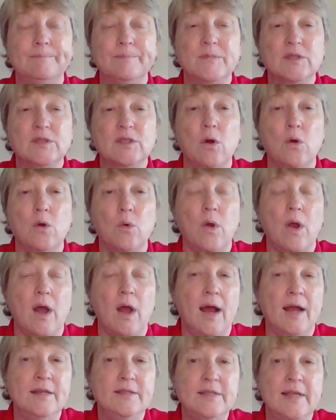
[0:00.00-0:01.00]
So
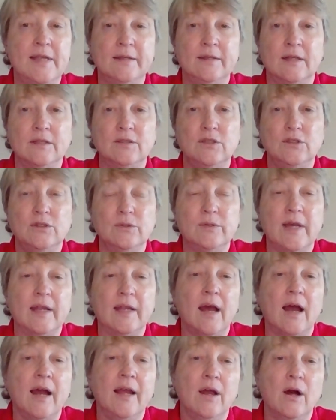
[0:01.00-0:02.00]
I tend not to do
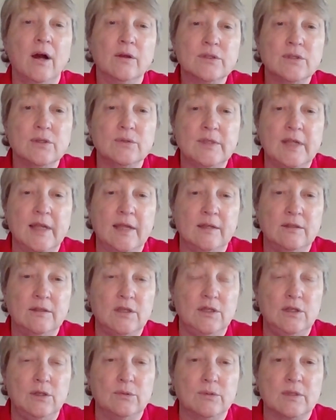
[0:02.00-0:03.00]
that. I also tend
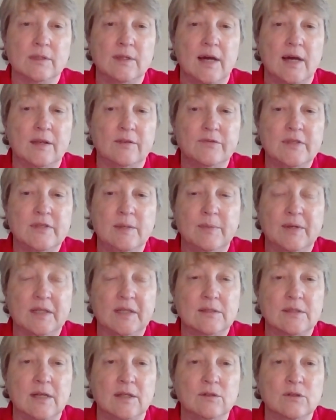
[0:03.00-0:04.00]
to use a lot of semen
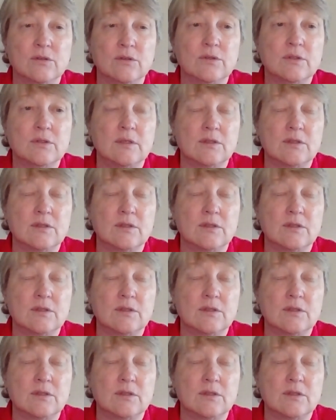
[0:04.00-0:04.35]
extenders.